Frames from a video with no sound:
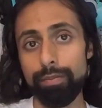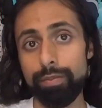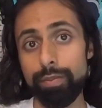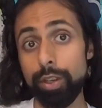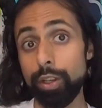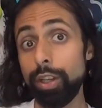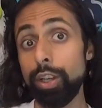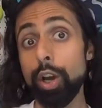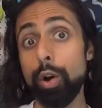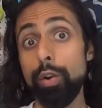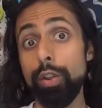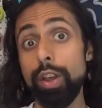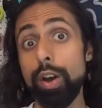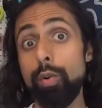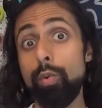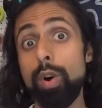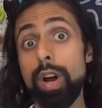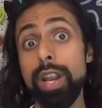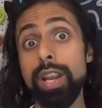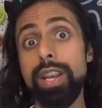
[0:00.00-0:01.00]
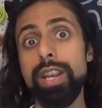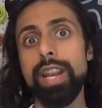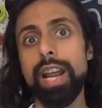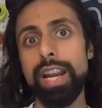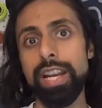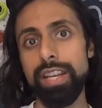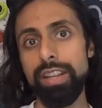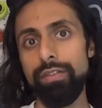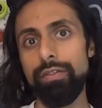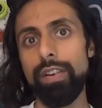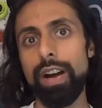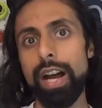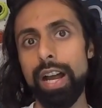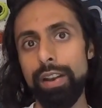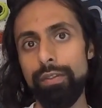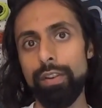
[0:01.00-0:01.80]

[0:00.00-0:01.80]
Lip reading: you could go with the 195